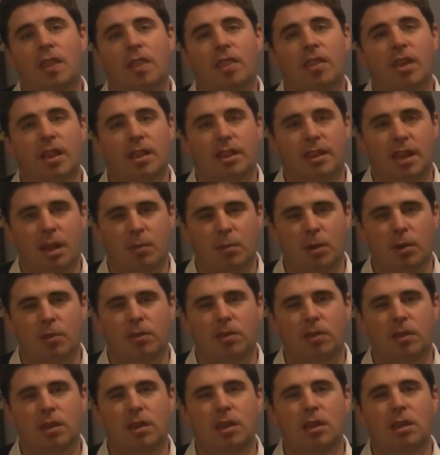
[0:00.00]
the demo
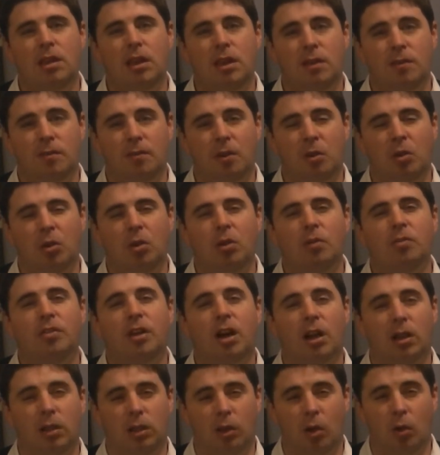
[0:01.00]
scene evolved
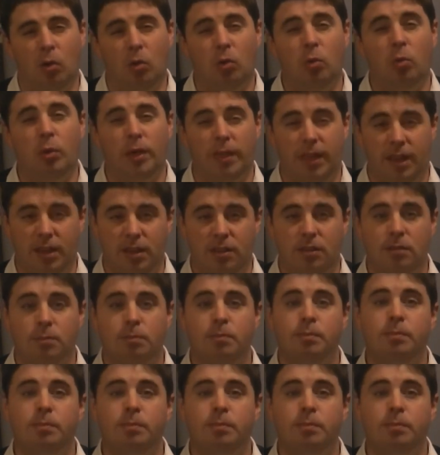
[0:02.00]
along with it.